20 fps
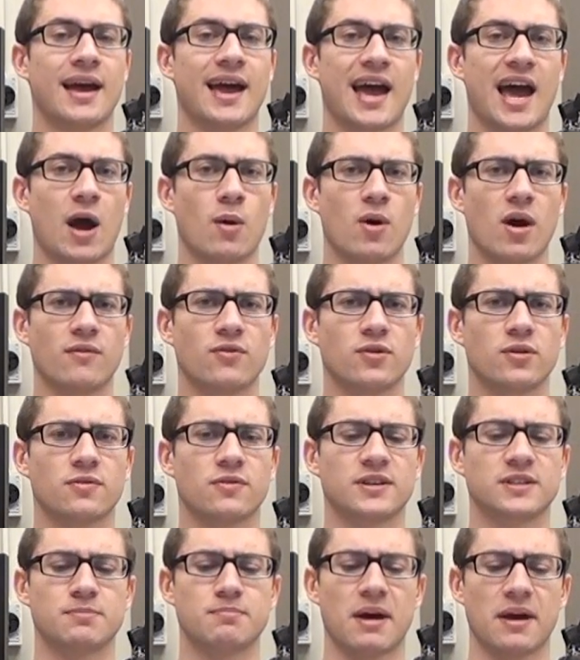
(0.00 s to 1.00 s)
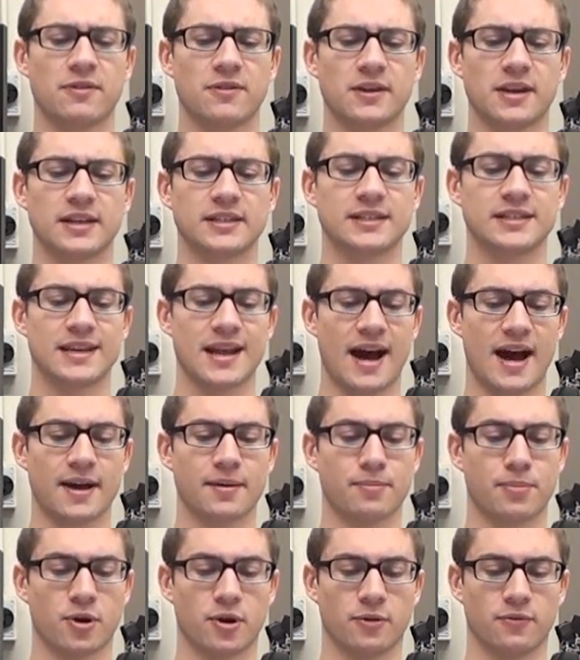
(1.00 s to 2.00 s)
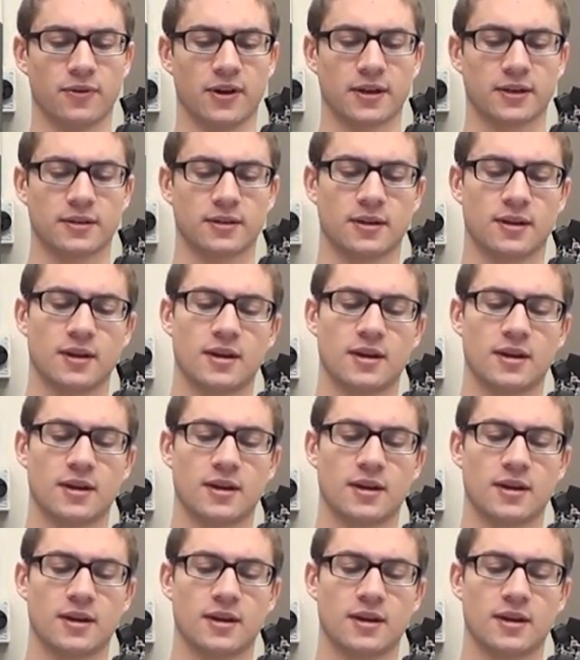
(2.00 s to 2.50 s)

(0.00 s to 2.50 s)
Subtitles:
However, this method is not perfect.